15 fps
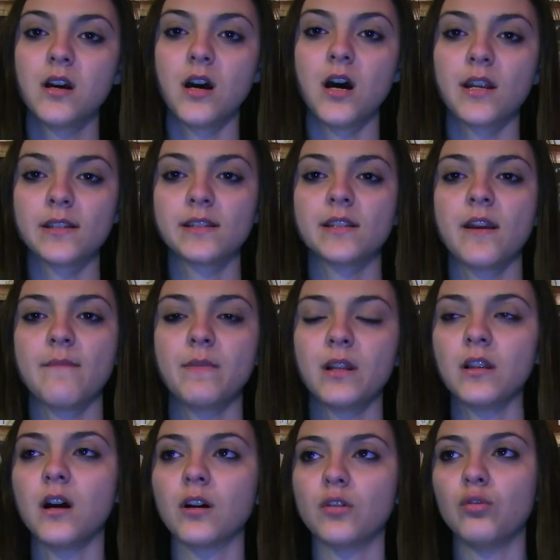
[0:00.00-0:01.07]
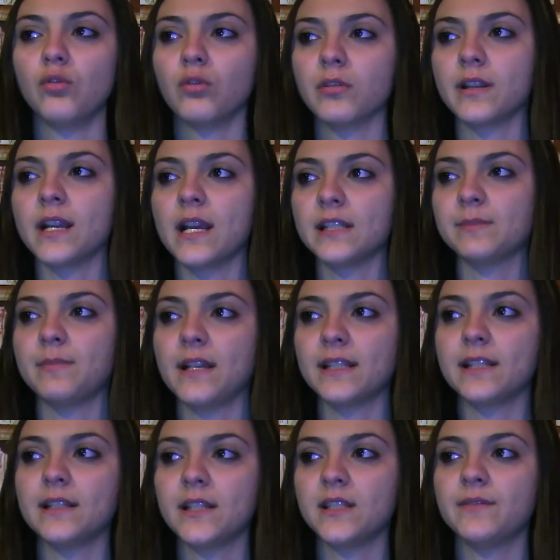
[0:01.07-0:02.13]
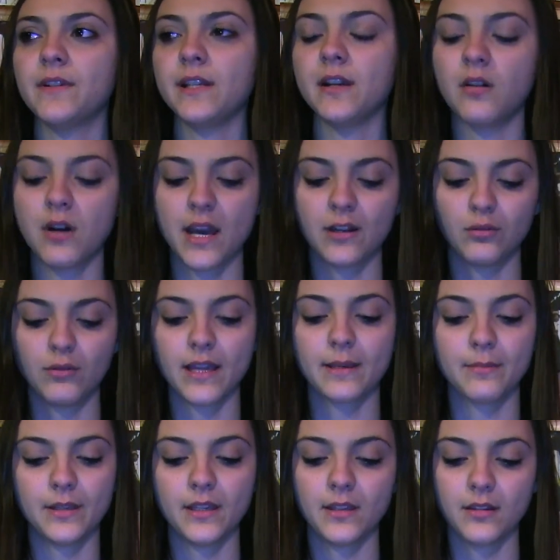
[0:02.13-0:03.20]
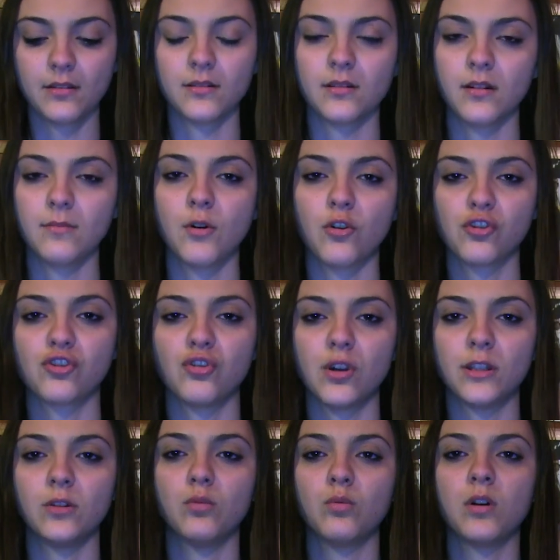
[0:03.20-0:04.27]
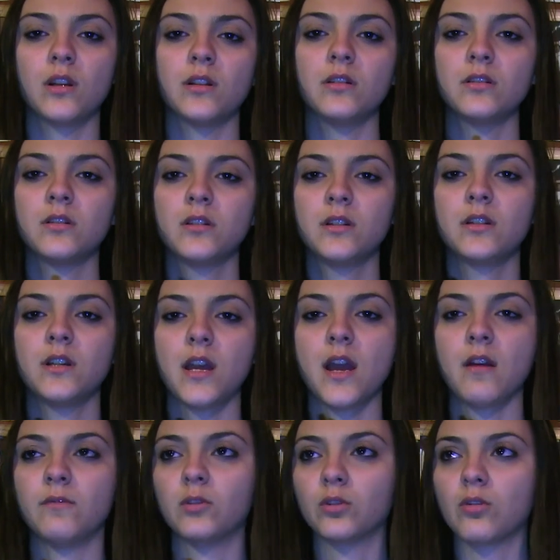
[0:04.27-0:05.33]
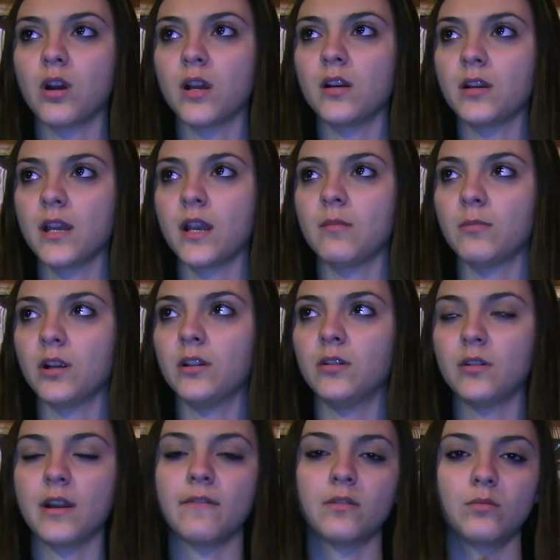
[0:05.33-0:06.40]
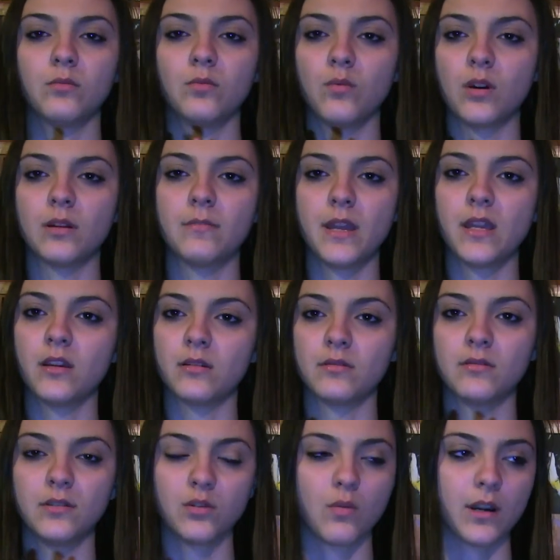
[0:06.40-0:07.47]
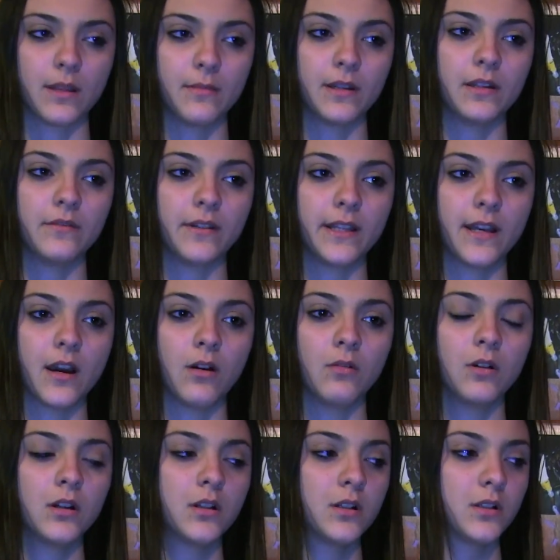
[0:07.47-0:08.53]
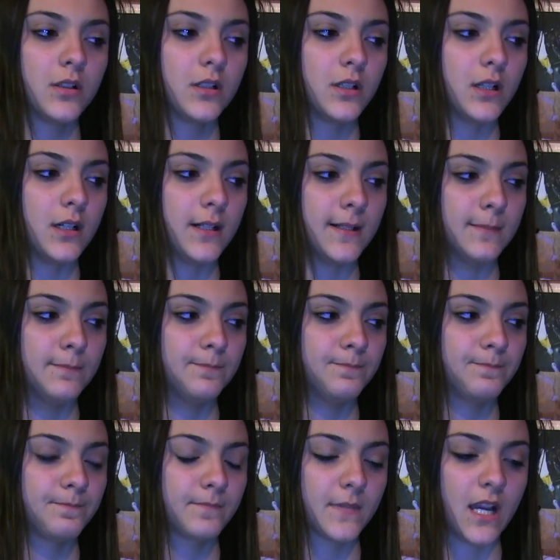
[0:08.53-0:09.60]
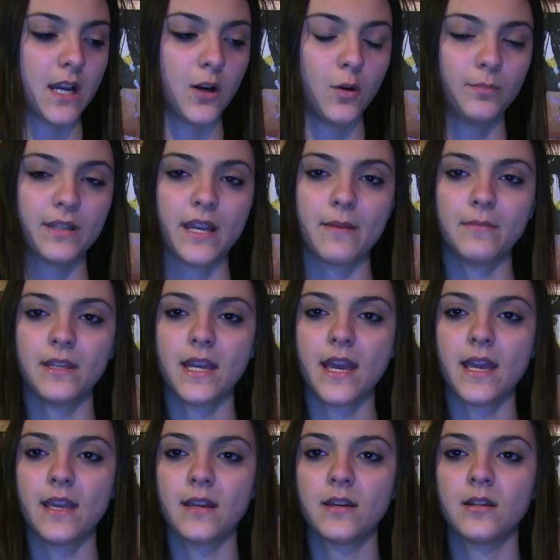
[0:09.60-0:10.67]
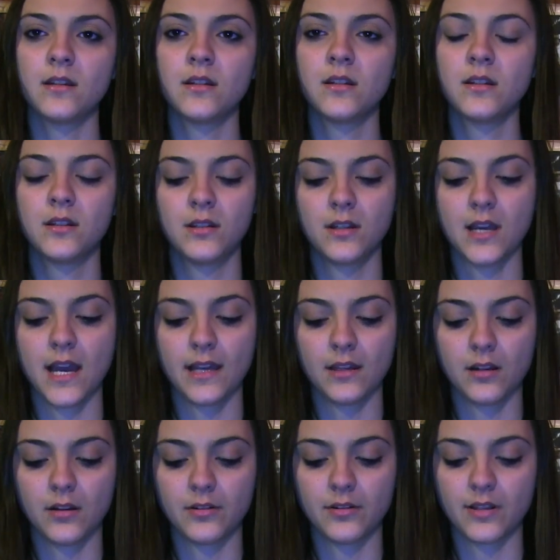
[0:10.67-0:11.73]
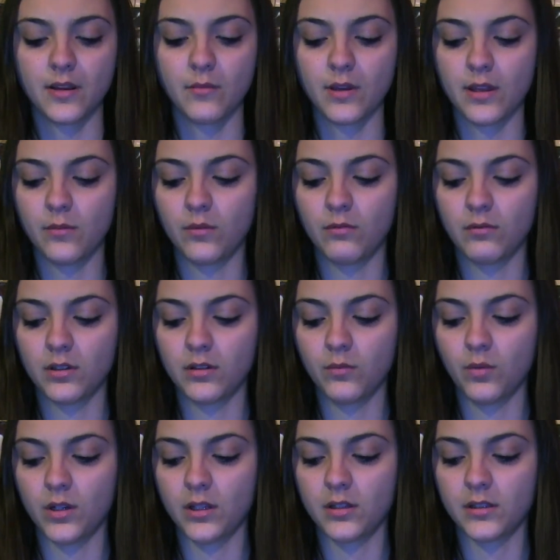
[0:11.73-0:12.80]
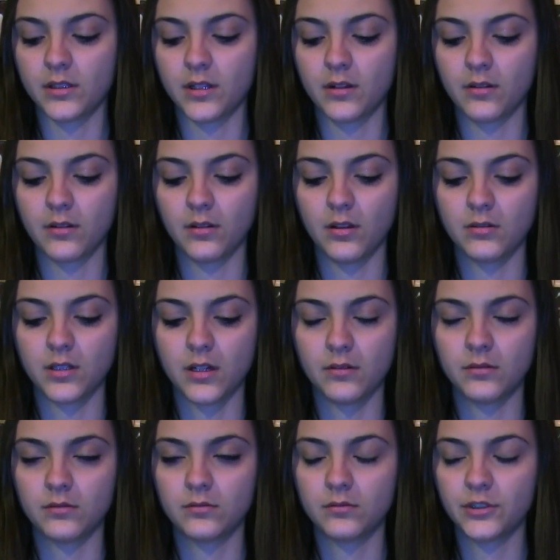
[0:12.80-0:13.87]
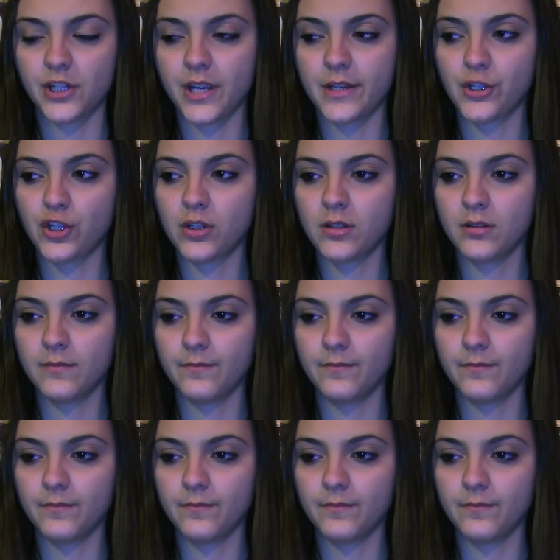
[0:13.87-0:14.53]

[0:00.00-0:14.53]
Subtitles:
Honestly, I've been a lot cooler than I expected in this video. I don't like being emotional. I don't want to ever cry on camera. I don't ever want to make a 20-minute video. I hope the NBA, I can understand why they wouldn't consider the logo change.